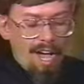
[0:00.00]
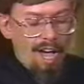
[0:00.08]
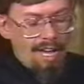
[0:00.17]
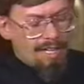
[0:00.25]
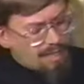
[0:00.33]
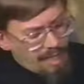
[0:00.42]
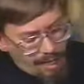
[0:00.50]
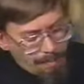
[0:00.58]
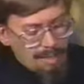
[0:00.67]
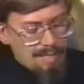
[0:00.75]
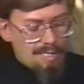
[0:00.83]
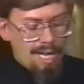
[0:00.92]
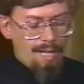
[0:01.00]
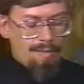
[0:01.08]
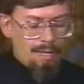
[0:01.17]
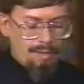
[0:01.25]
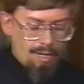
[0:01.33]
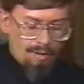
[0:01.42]
it can be
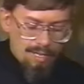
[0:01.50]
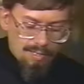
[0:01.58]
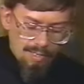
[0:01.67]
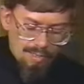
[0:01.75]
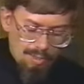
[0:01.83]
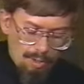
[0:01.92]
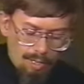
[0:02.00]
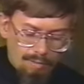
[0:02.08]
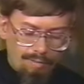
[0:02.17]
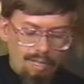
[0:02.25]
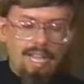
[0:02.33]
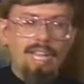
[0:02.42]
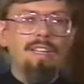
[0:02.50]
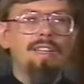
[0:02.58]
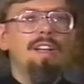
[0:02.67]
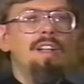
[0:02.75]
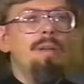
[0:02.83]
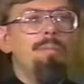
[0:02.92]
said that there is a sort of
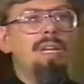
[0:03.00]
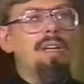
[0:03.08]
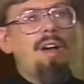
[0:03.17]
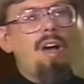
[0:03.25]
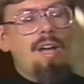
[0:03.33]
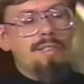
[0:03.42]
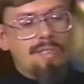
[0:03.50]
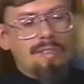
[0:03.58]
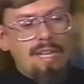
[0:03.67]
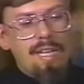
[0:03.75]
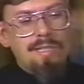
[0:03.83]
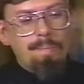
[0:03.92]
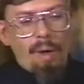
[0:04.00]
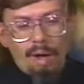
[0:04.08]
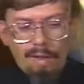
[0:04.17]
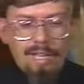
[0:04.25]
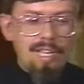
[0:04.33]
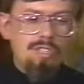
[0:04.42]
link because these
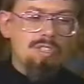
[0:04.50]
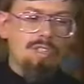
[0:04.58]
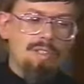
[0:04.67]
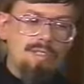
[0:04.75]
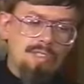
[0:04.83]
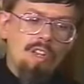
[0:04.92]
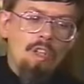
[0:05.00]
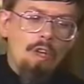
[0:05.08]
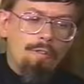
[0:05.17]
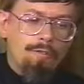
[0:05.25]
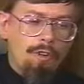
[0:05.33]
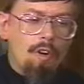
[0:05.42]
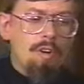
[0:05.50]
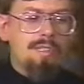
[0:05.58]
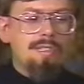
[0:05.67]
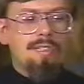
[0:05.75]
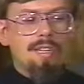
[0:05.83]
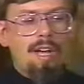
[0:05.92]
Paulicians
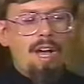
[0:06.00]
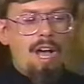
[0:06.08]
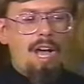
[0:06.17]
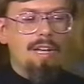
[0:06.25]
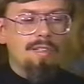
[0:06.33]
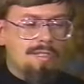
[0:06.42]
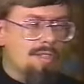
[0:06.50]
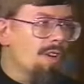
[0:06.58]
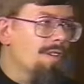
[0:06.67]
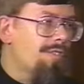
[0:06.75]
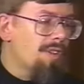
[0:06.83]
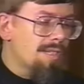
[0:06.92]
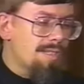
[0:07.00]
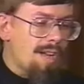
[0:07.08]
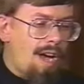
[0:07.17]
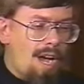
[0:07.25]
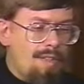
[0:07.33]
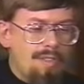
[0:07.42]
first surfaced
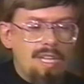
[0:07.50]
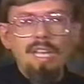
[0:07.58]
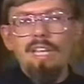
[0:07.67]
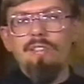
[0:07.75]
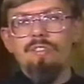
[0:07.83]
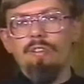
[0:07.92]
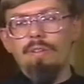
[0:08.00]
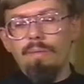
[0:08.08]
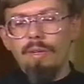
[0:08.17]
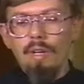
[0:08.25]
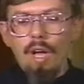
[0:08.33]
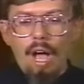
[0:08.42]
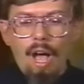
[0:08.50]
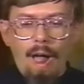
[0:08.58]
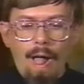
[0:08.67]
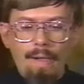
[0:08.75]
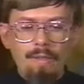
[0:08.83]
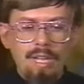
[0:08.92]
on the eastern
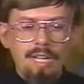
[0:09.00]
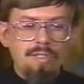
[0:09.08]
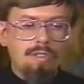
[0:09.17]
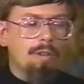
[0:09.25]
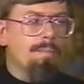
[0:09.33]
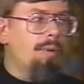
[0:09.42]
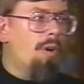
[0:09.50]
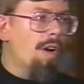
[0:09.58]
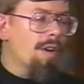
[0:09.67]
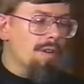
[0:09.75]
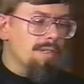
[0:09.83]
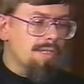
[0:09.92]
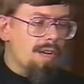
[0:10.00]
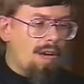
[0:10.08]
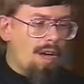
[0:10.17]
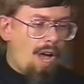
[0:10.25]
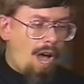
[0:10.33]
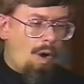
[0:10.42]
borders,
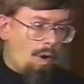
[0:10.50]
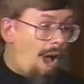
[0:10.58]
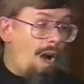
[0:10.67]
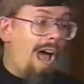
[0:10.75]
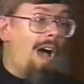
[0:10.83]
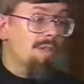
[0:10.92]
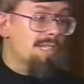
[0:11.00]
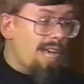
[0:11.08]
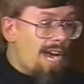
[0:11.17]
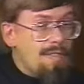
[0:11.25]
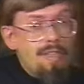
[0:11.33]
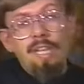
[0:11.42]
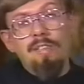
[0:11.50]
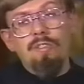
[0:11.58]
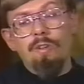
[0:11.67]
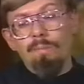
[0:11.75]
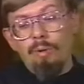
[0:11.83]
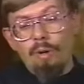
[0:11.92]
or outside the
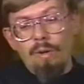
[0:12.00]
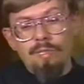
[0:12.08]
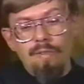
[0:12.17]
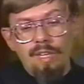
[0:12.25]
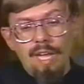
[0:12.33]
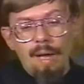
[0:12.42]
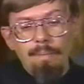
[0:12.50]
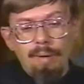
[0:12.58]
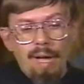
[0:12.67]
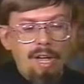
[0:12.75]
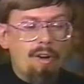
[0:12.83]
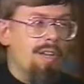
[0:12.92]
eastern borders of the empire